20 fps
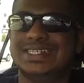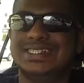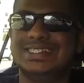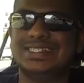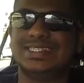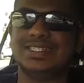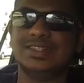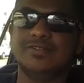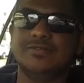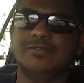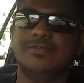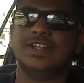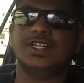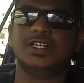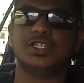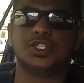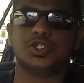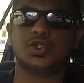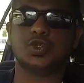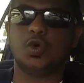it still
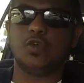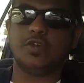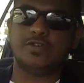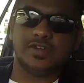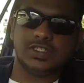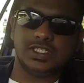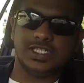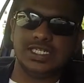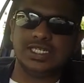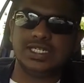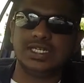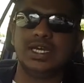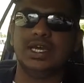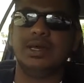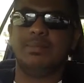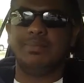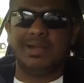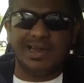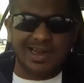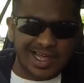feels sure-footed,
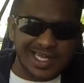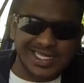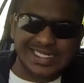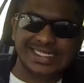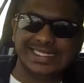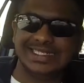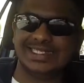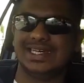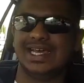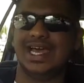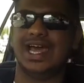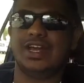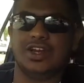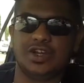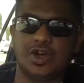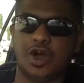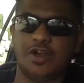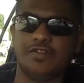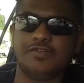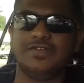planted and
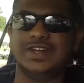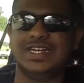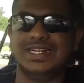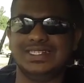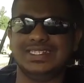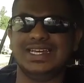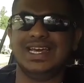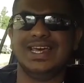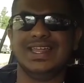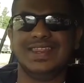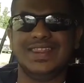confident.